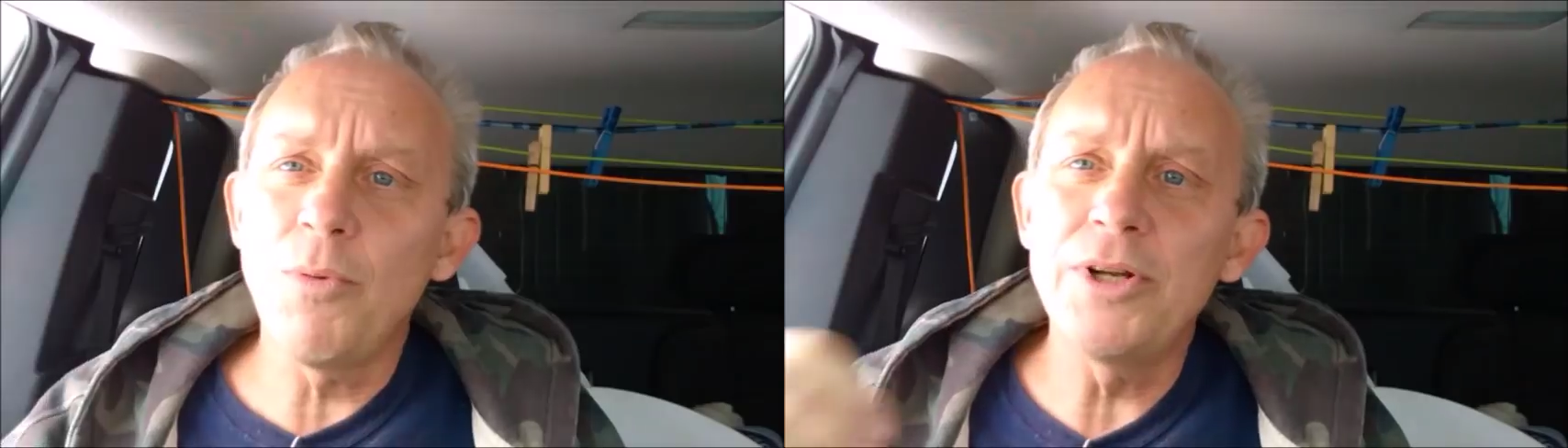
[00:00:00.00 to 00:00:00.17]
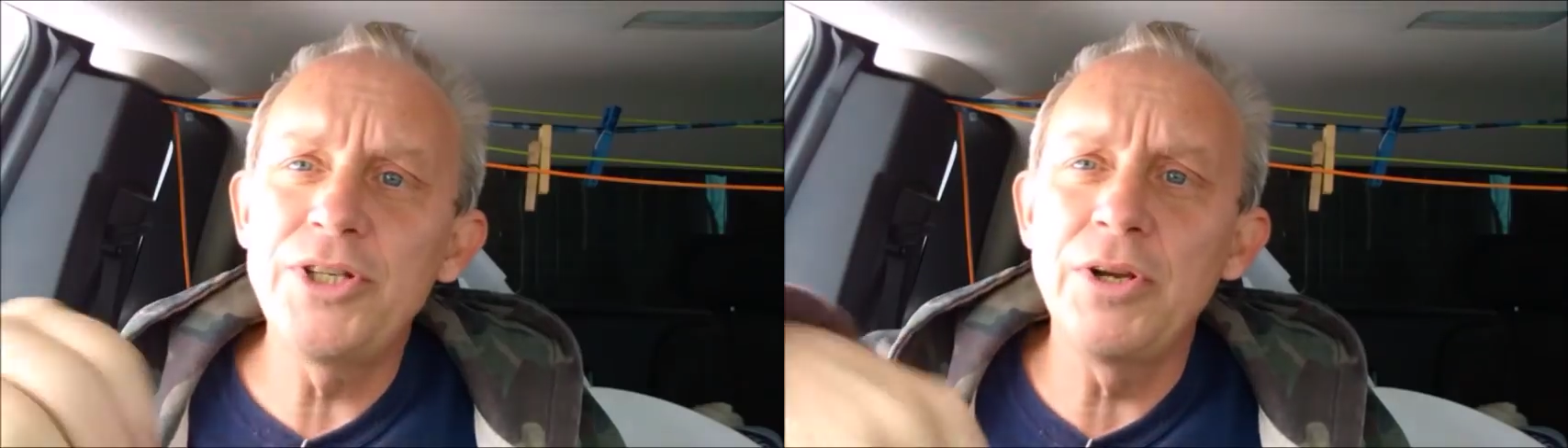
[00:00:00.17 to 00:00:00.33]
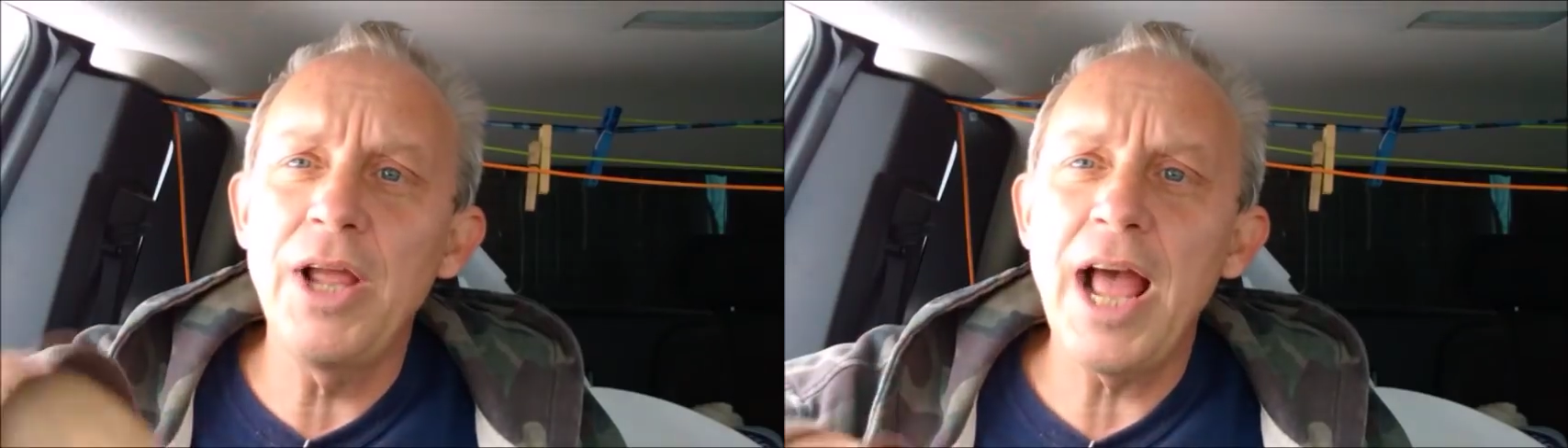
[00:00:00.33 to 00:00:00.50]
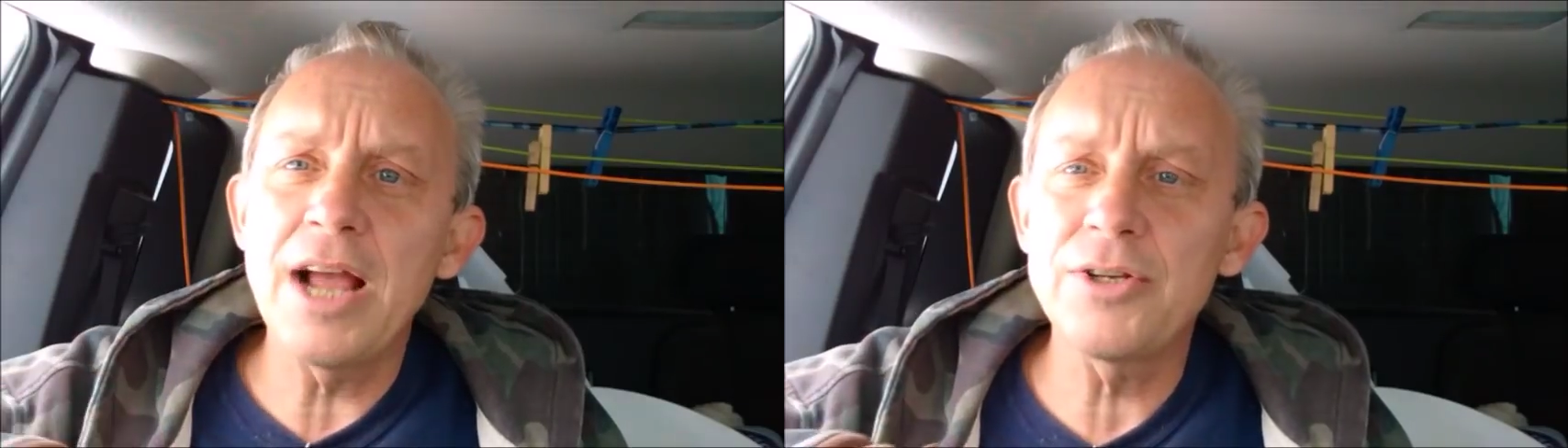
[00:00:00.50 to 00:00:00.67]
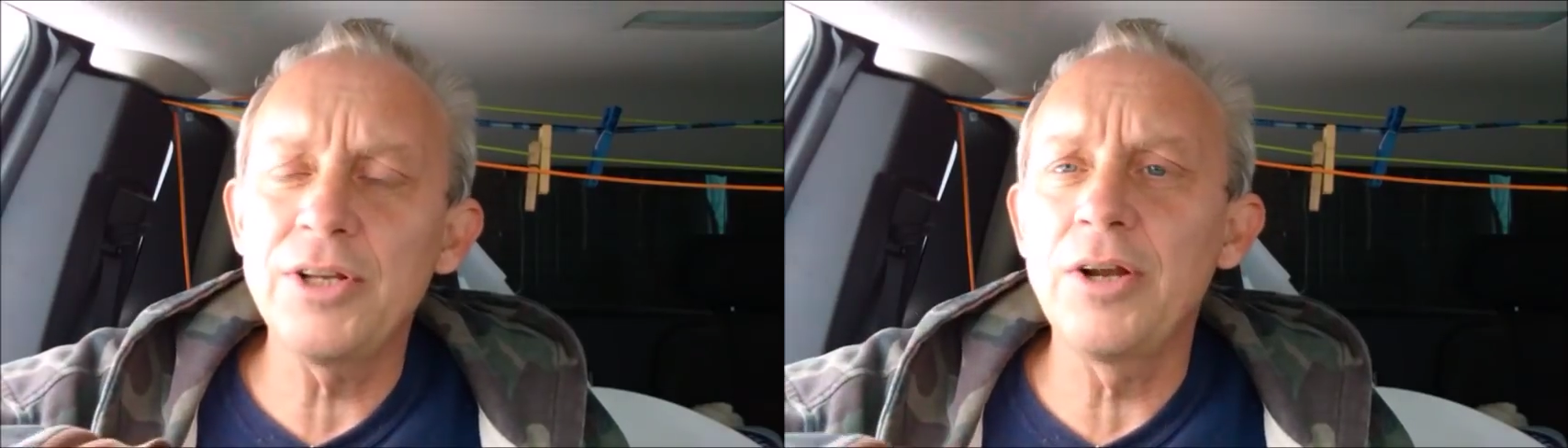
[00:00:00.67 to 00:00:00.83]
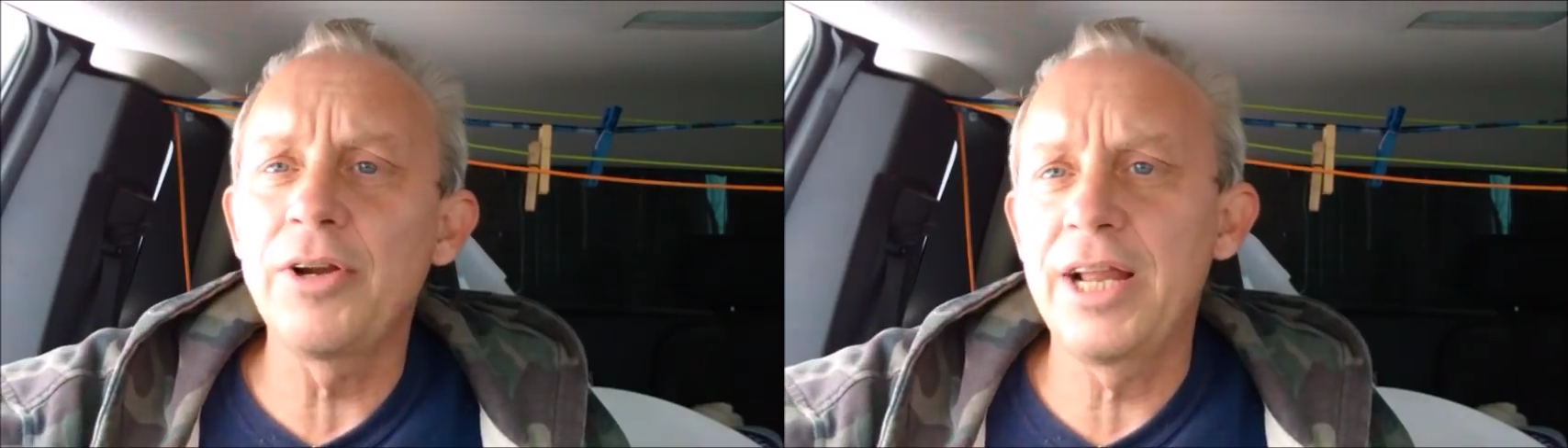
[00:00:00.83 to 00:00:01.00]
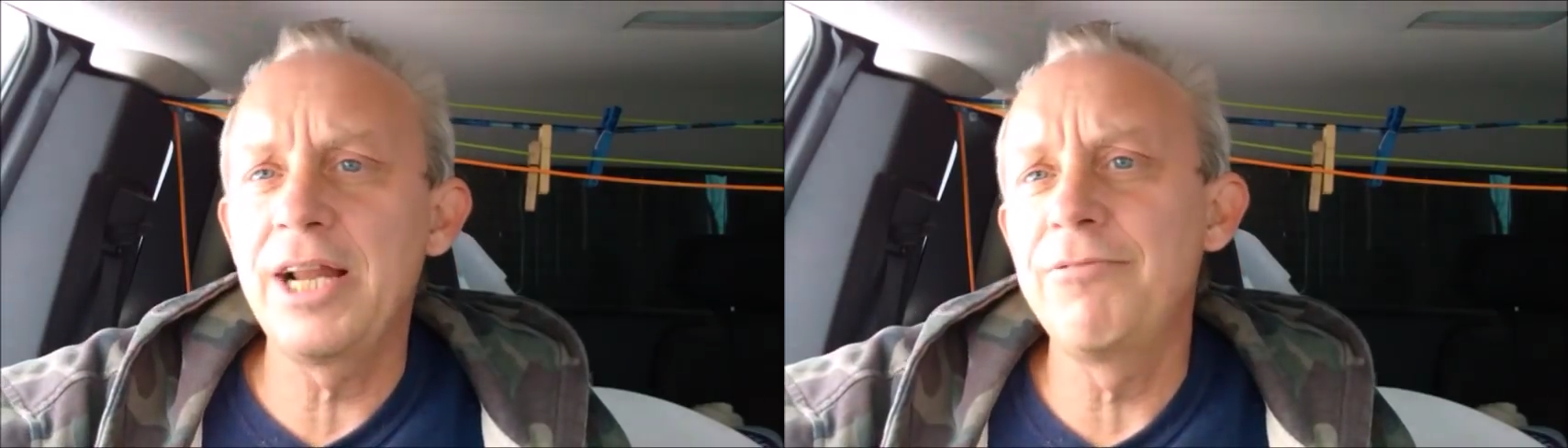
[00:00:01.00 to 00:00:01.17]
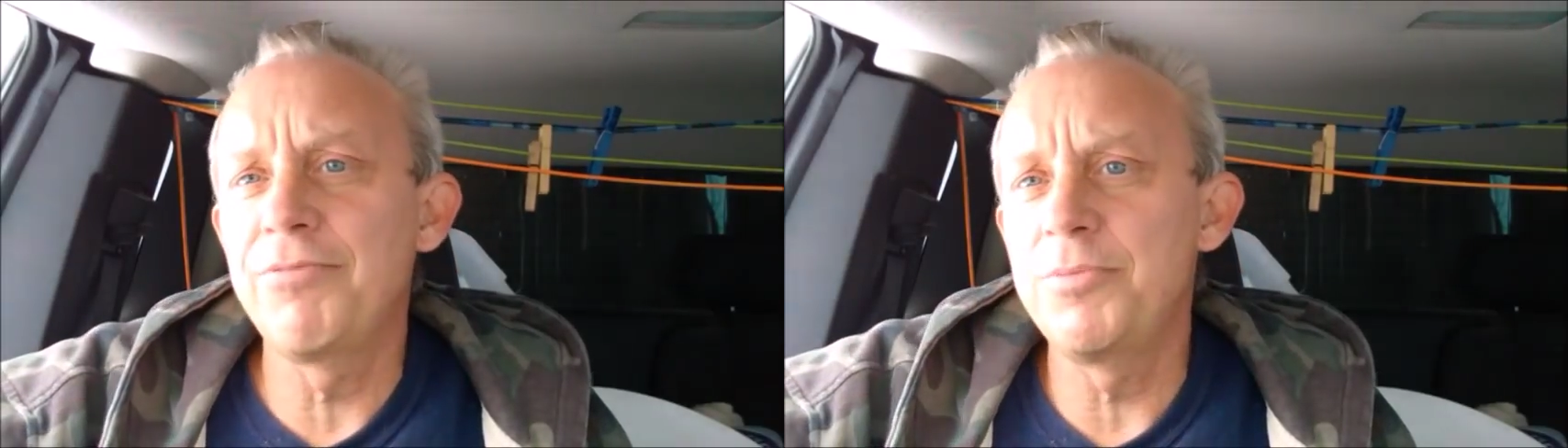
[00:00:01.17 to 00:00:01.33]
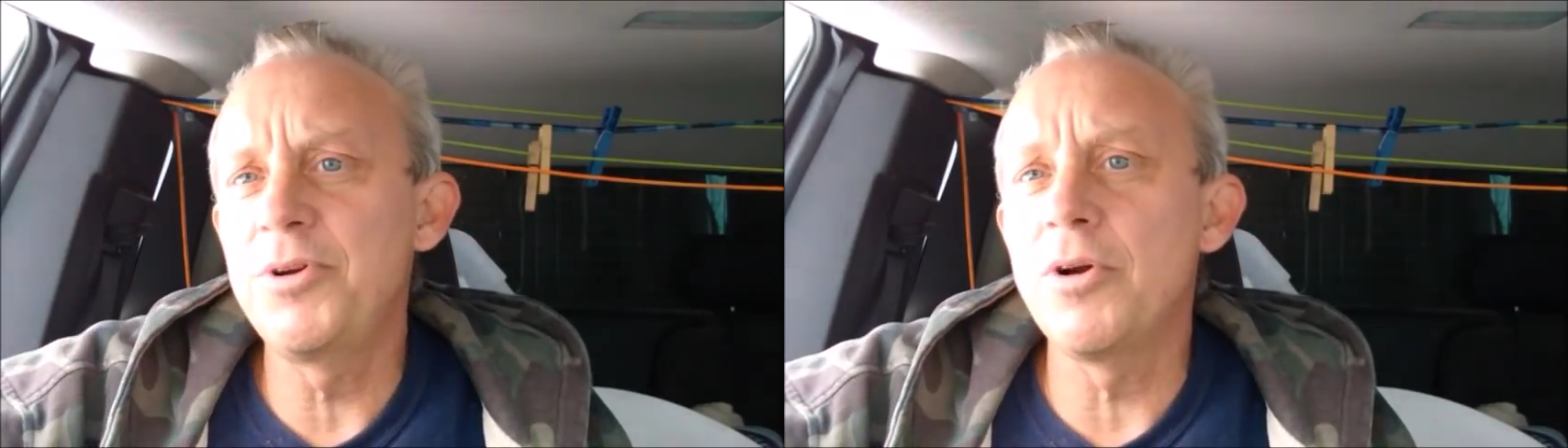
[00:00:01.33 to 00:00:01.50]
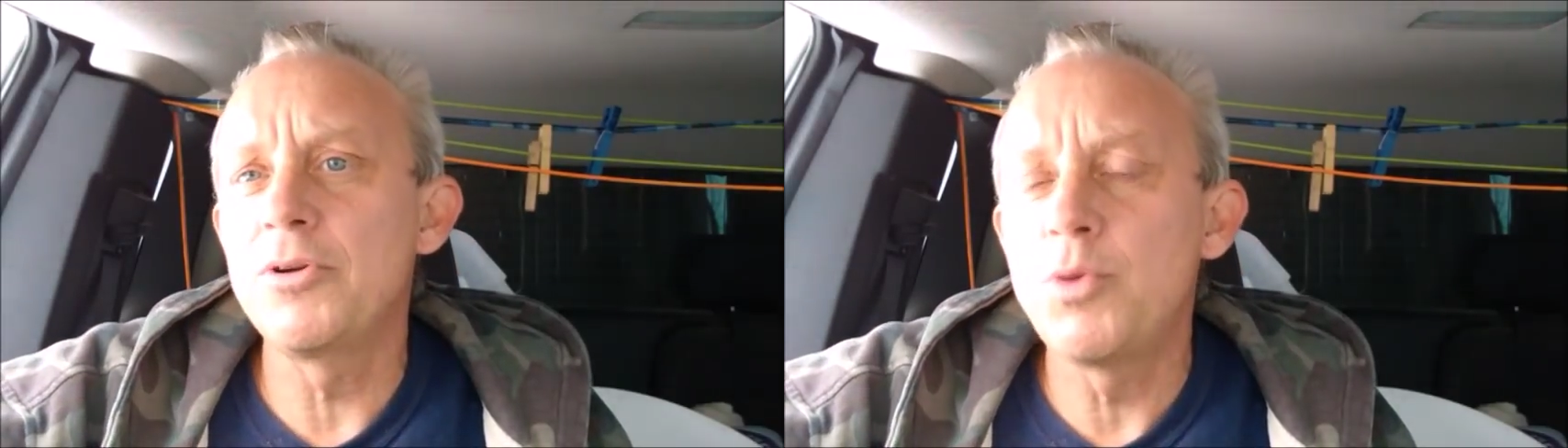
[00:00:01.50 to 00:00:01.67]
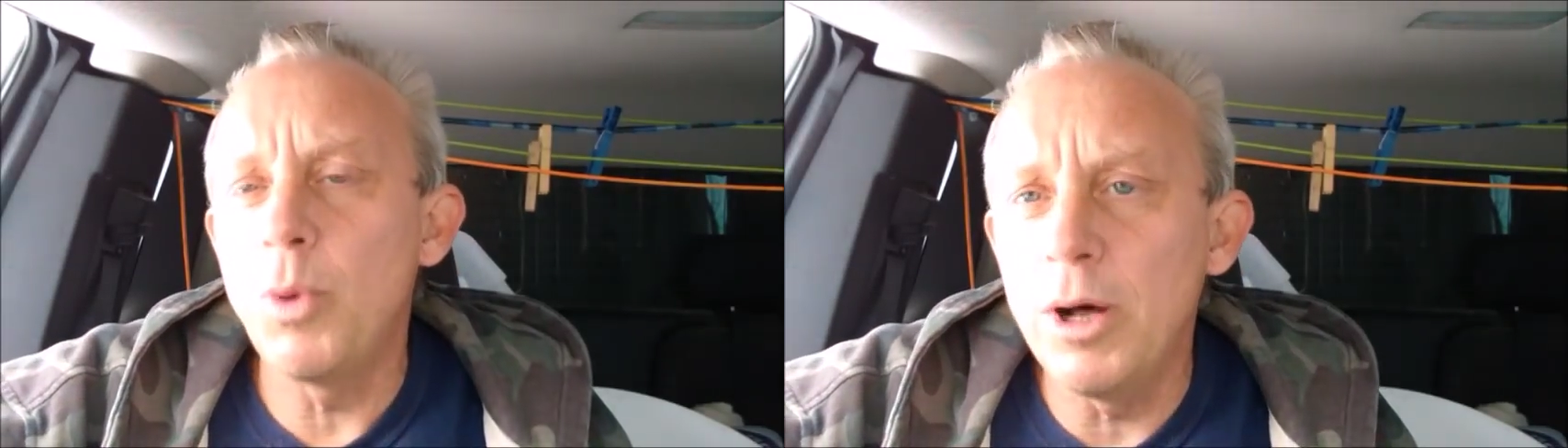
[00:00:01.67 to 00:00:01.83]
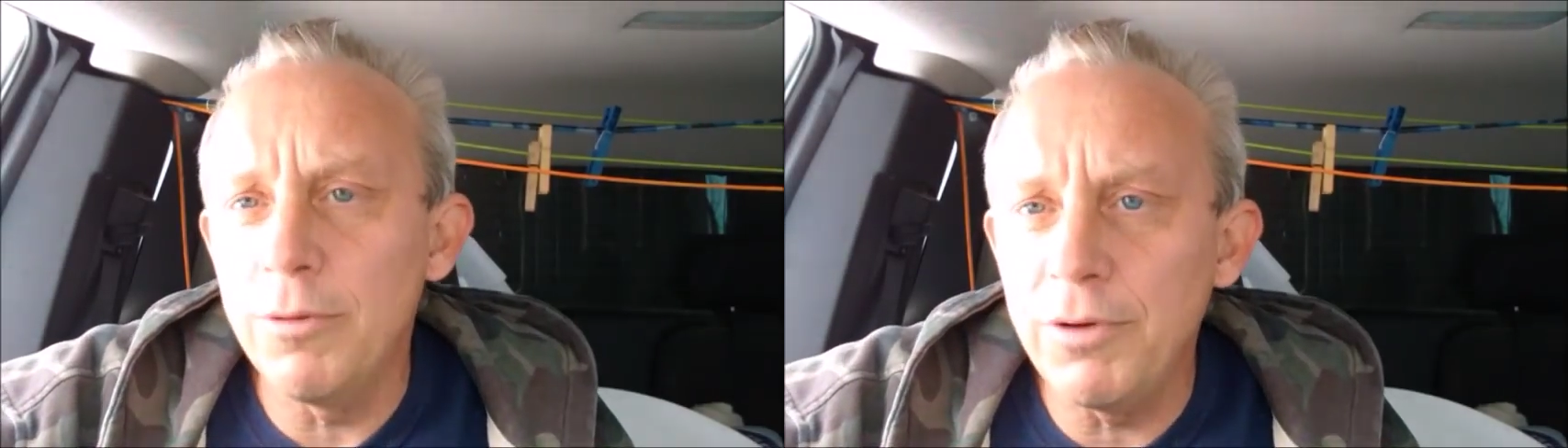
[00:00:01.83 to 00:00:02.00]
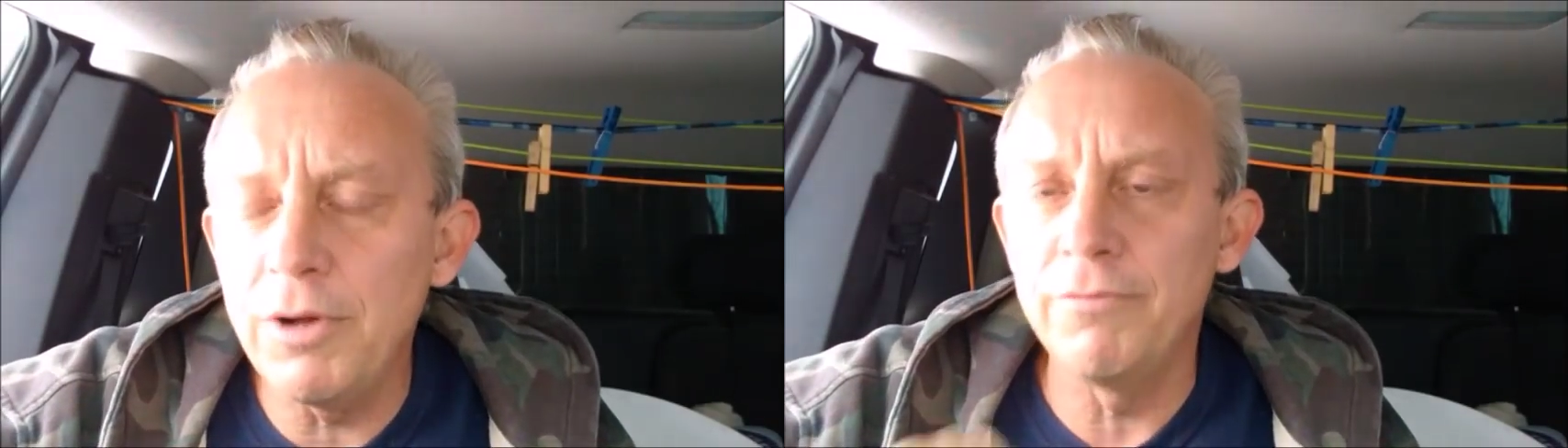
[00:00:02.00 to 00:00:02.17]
what you actually are getting from your twelve